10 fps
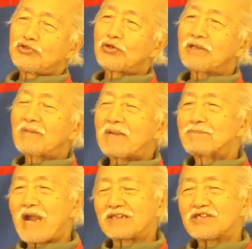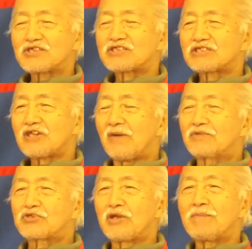During my practice
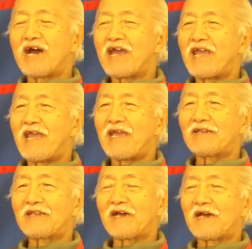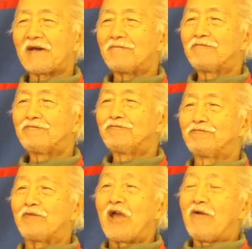of eskrima and uh,
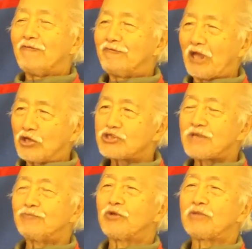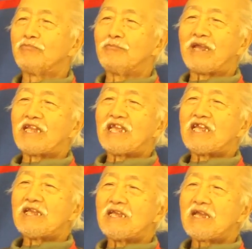fellowship with
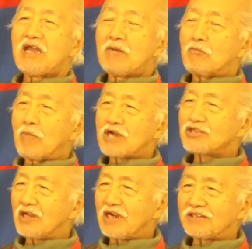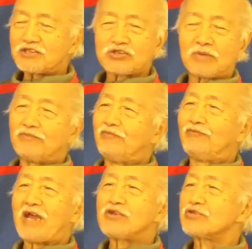many martial artists of
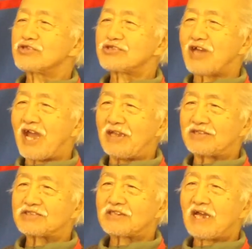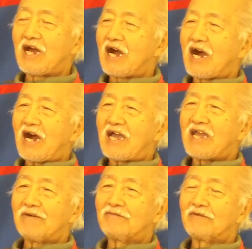various styles. I
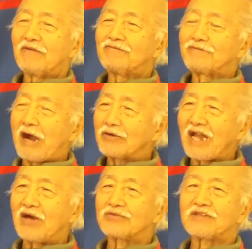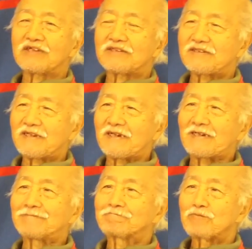have uh, found out that
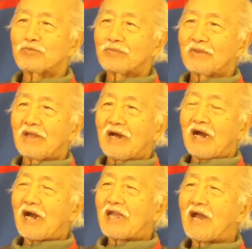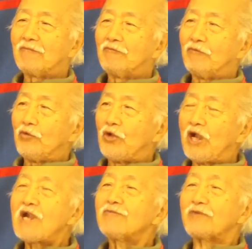uh, I have
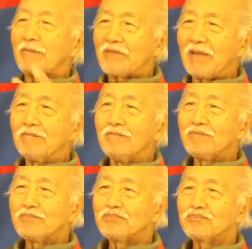learned from them.